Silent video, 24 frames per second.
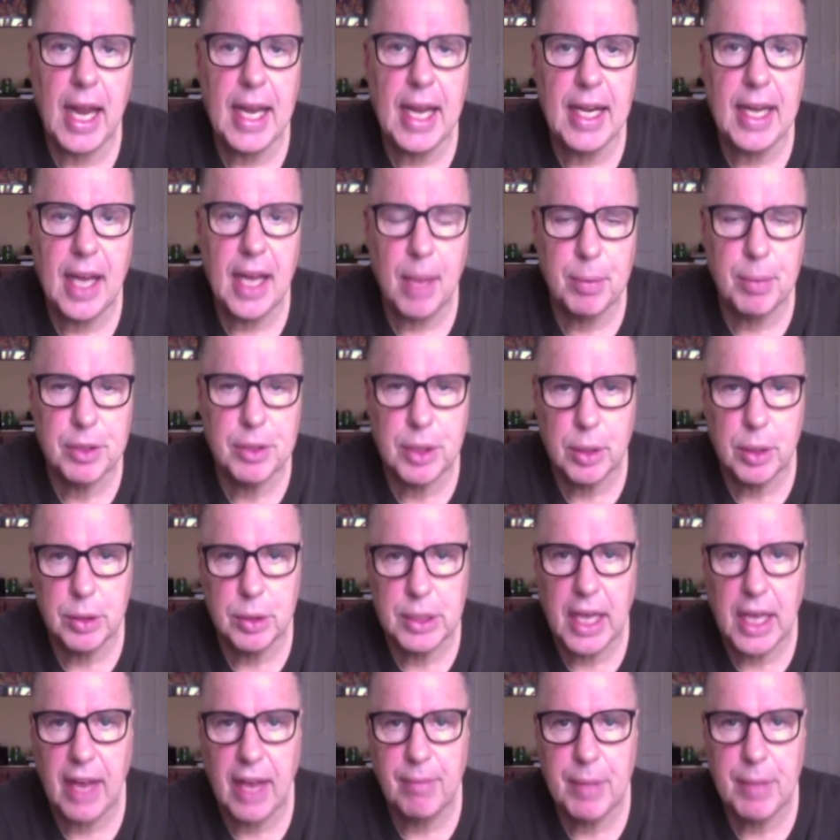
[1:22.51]
Eight
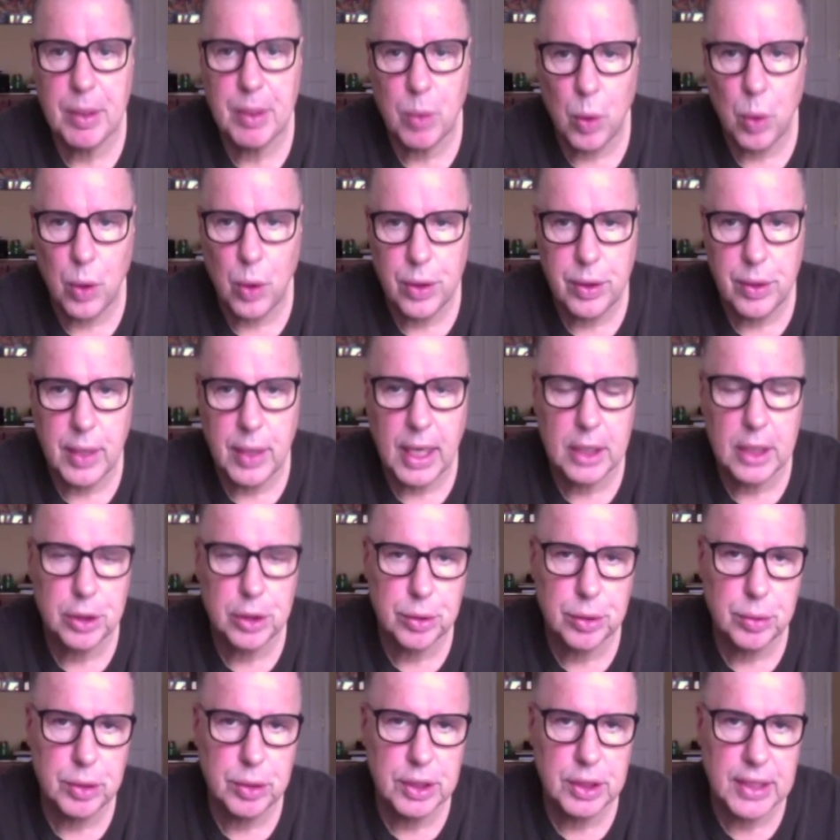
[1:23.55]
episodes have been ordered, and
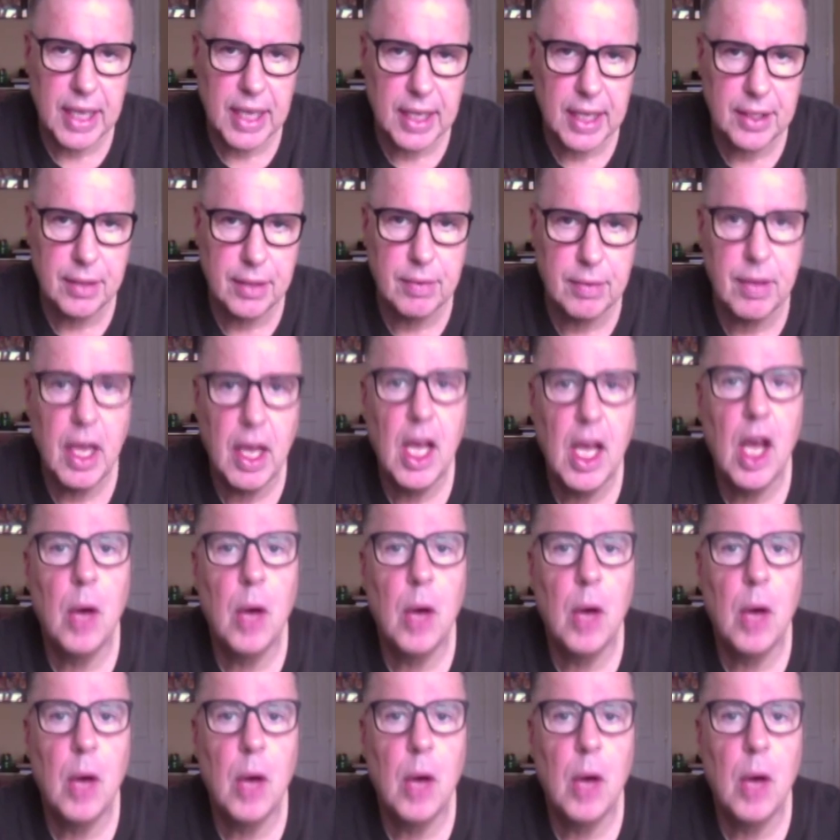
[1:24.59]
True Detective